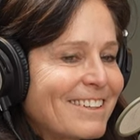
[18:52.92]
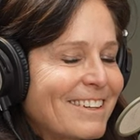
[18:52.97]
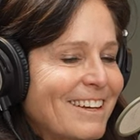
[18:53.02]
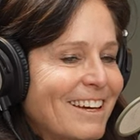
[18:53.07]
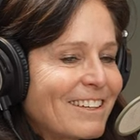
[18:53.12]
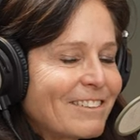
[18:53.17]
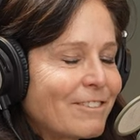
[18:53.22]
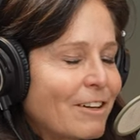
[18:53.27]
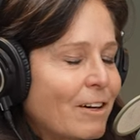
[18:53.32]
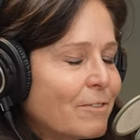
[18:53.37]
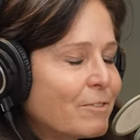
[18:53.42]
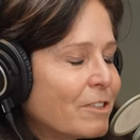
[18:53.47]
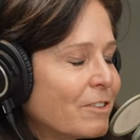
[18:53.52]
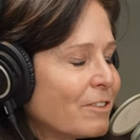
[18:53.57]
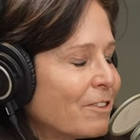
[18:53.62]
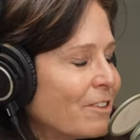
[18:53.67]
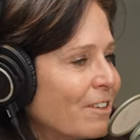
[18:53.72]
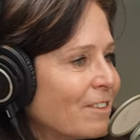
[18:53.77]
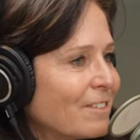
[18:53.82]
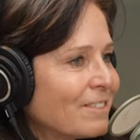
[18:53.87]
I love to
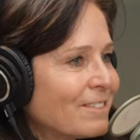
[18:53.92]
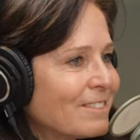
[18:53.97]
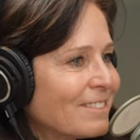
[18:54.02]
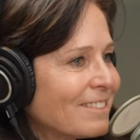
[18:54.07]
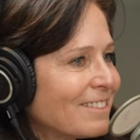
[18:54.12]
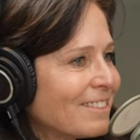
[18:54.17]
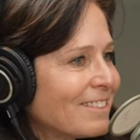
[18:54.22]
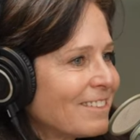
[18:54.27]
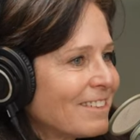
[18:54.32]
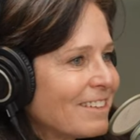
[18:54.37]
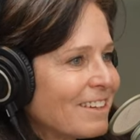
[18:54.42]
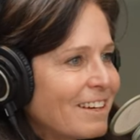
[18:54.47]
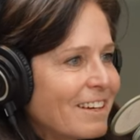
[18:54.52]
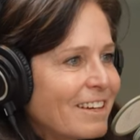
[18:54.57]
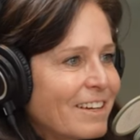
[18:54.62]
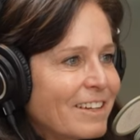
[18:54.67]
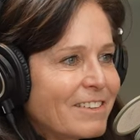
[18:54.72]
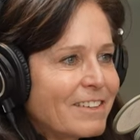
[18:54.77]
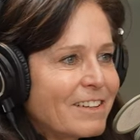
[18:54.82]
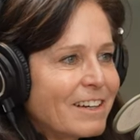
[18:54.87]
learn.
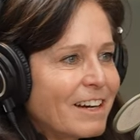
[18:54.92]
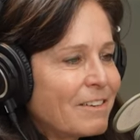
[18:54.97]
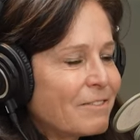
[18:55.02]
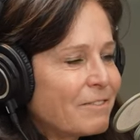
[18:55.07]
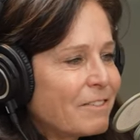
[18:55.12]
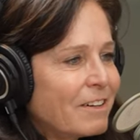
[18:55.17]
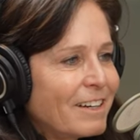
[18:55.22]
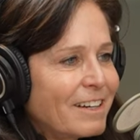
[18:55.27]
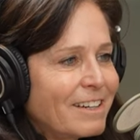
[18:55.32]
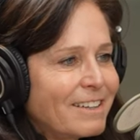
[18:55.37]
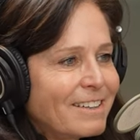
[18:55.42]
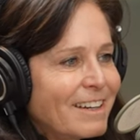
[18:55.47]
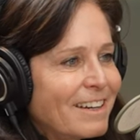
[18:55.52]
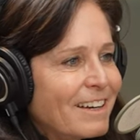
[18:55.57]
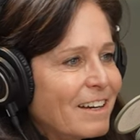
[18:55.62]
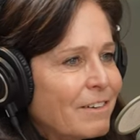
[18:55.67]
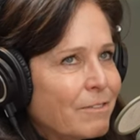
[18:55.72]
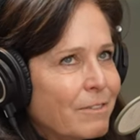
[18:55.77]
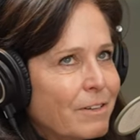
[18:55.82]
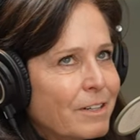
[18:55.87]
I I find
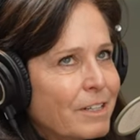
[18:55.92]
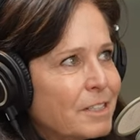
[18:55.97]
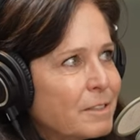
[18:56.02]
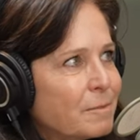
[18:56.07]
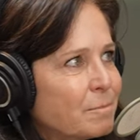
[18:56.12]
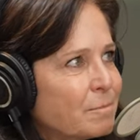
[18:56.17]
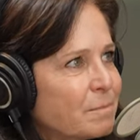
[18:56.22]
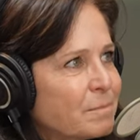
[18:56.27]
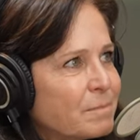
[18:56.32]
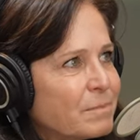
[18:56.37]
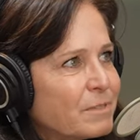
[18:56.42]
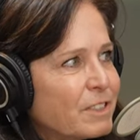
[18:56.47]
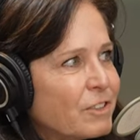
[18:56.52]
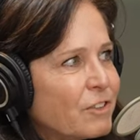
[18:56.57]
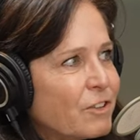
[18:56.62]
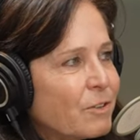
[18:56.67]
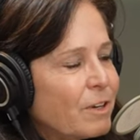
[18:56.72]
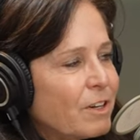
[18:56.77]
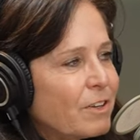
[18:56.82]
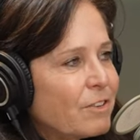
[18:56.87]
every
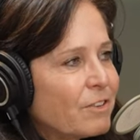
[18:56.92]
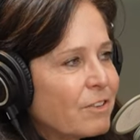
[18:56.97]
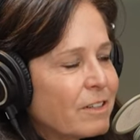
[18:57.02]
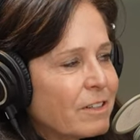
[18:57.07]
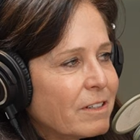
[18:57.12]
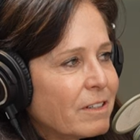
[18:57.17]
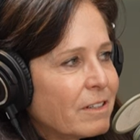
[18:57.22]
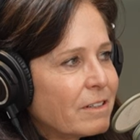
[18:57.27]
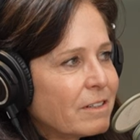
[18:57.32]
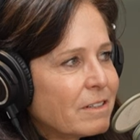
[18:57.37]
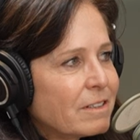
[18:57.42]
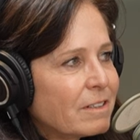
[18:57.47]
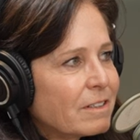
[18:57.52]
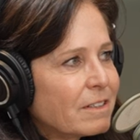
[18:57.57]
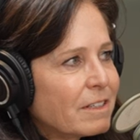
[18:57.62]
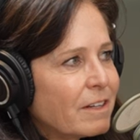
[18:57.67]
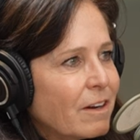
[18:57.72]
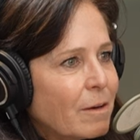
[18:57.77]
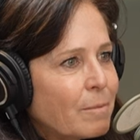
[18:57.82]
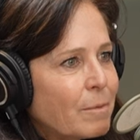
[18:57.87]
situation
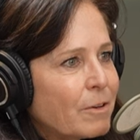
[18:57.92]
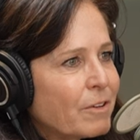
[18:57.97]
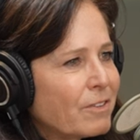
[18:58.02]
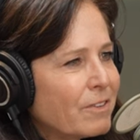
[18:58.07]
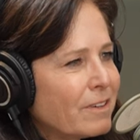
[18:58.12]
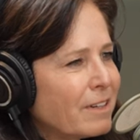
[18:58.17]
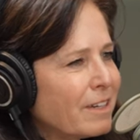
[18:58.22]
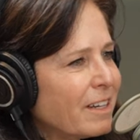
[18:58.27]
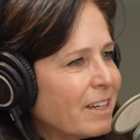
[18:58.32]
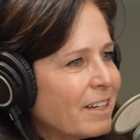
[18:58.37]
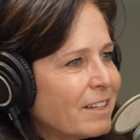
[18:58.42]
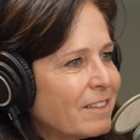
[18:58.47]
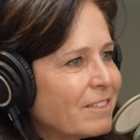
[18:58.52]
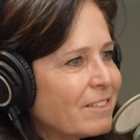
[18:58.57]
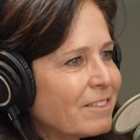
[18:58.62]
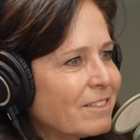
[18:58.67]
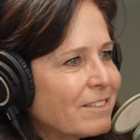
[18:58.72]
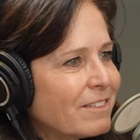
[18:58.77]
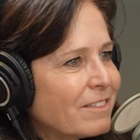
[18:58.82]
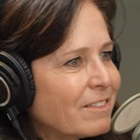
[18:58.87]
an
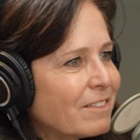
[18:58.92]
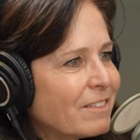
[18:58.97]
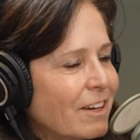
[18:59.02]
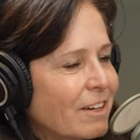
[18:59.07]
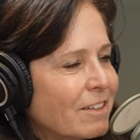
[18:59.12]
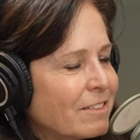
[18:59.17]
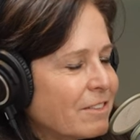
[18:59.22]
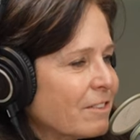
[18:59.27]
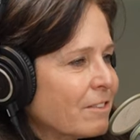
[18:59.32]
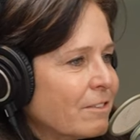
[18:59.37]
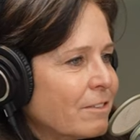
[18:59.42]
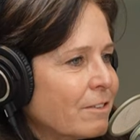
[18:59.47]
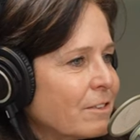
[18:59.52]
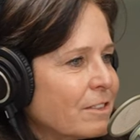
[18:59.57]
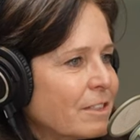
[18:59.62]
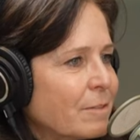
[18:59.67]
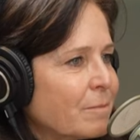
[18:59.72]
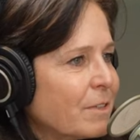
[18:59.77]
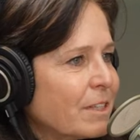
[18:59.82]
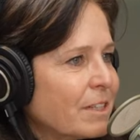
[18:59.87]
opportunity to to
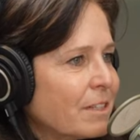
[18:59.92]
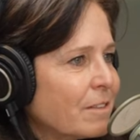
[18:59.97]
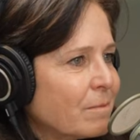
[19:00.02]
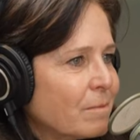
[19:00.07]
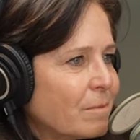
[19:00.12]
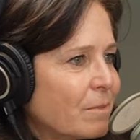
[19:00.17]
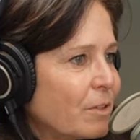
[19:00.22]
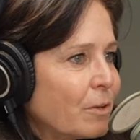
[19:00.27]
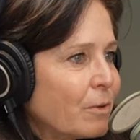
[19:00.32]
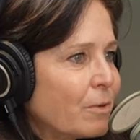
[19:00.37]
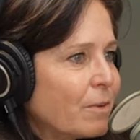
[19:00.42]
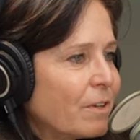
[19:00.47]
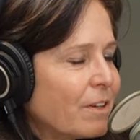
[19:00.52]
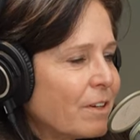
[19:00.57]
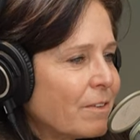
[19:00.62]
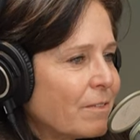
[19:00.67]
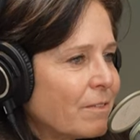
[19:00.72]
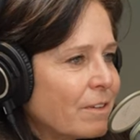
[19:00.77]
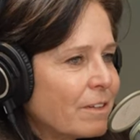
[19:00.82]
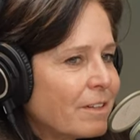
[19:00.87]
learn something new
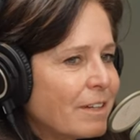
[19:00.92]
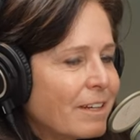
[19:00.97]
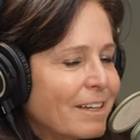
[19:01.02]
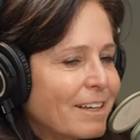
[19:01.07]
and different.